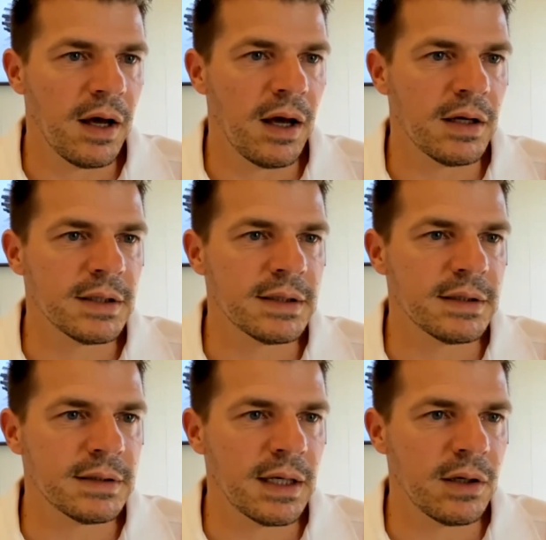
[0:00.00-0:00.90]

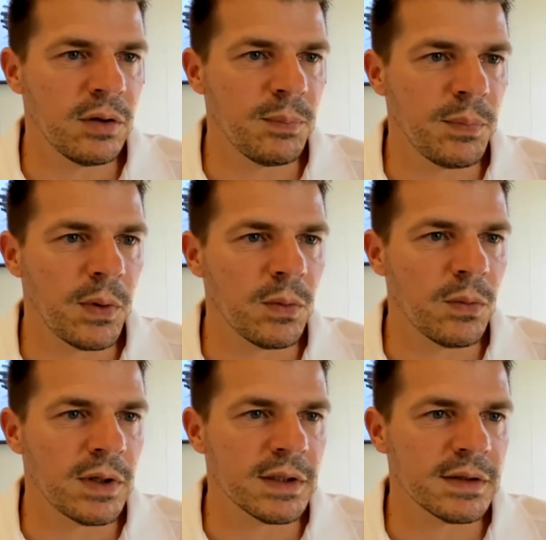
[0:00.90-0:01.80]
Second poll
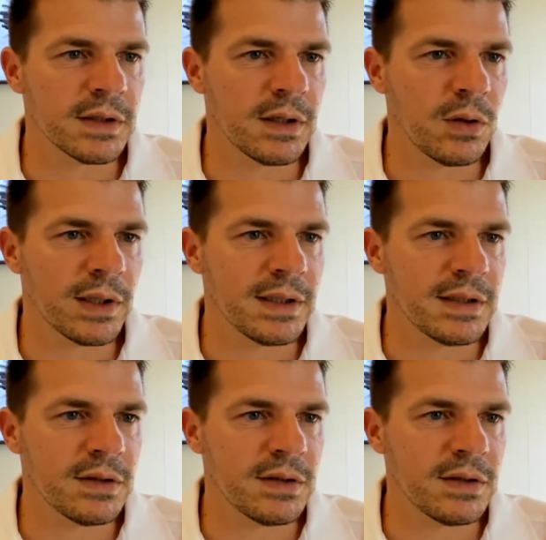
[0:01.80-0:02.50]
was what is